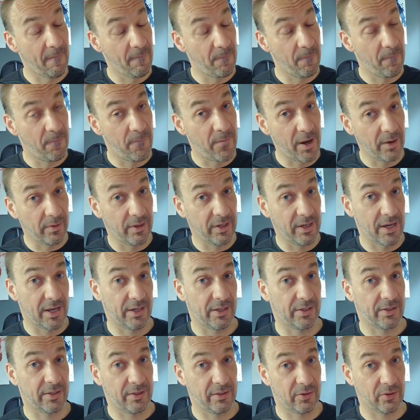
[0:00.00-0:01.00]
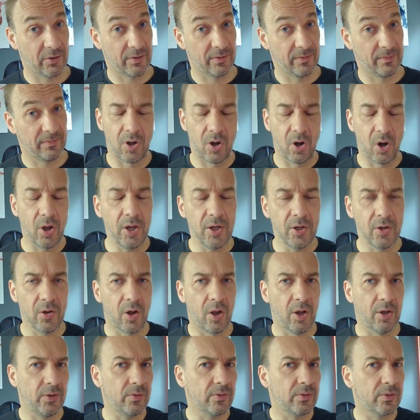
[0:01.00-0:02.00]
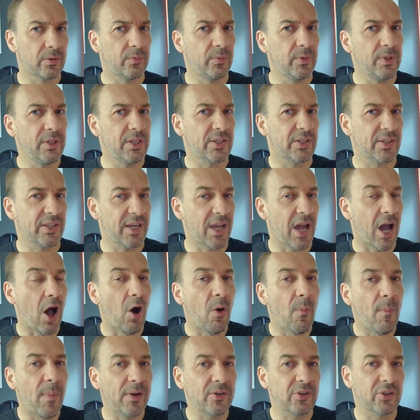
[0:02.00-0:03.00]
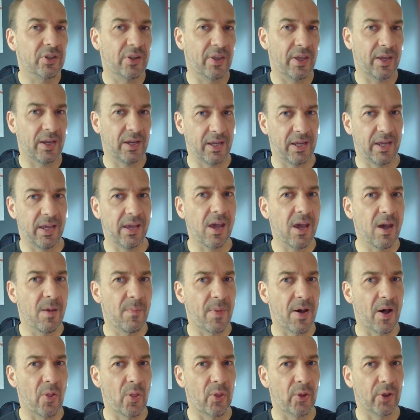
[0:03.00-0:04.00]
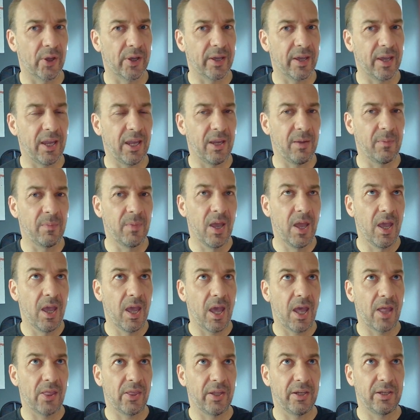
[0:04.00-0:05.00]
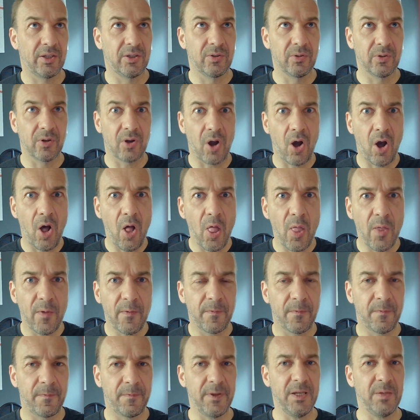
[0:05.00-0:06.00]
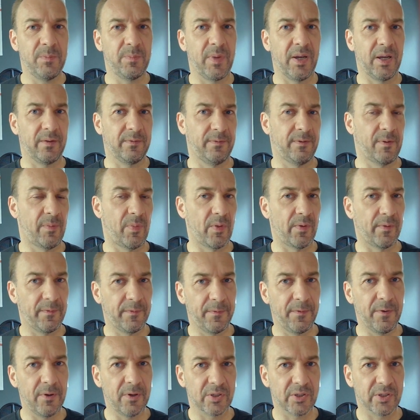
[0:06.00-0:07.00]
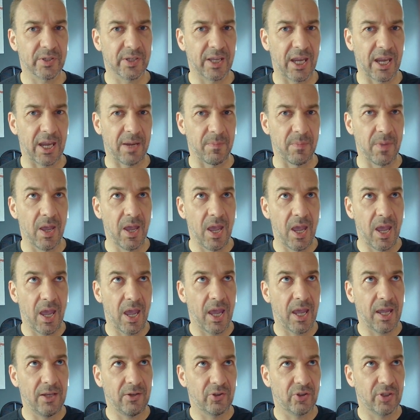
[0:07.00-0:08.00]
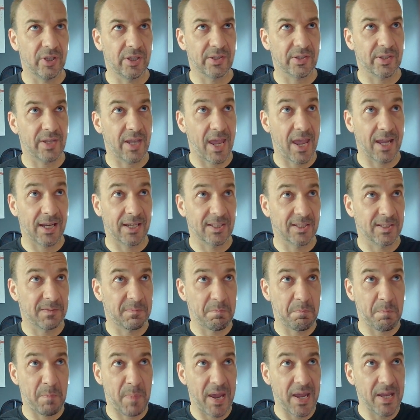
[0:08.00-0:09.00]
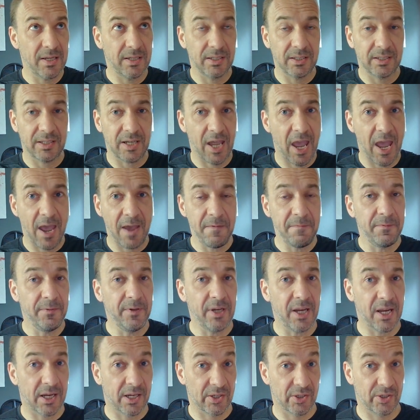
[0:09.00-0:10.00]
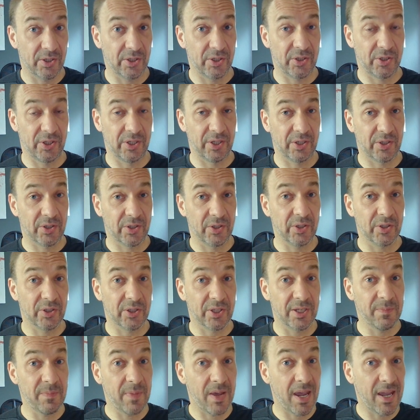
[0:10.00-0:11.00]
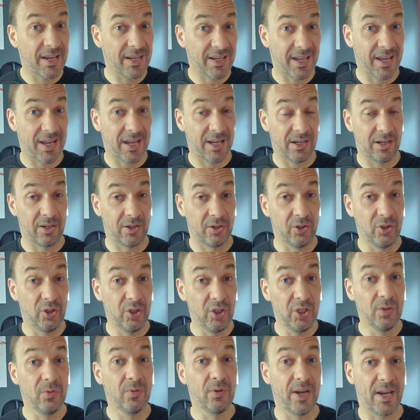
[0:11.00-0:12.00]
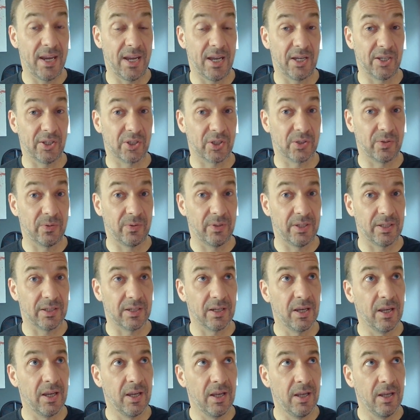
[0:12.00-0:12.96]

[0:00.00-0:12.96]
Very nice addition. All in all, you could really see how much they care about the game and that it took all the feedback from the first game and just expanded every existing system and added new layers to it.